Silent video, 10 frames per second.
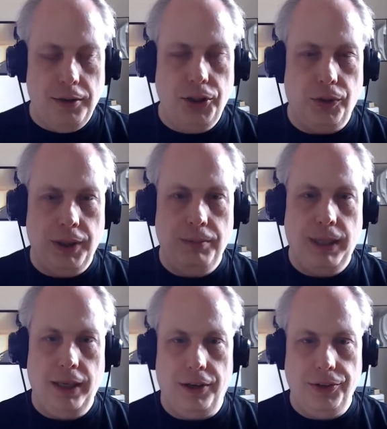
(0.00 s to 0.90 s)
Joining
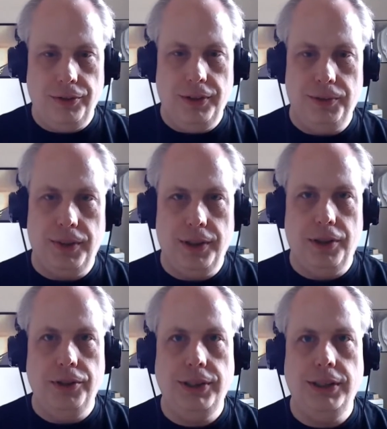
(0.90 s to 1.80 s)
me also as one of the
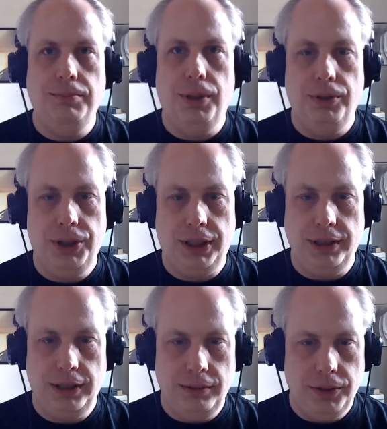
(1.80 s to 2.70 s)
hosts is Beau
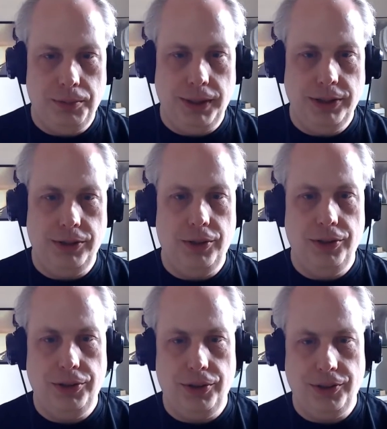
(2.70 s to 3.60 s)
Sheldon. Would you please
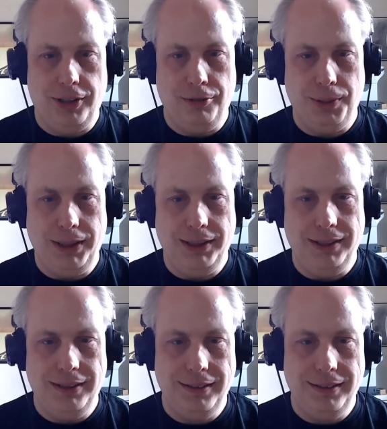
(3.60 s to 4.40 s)
introduce yourself, please?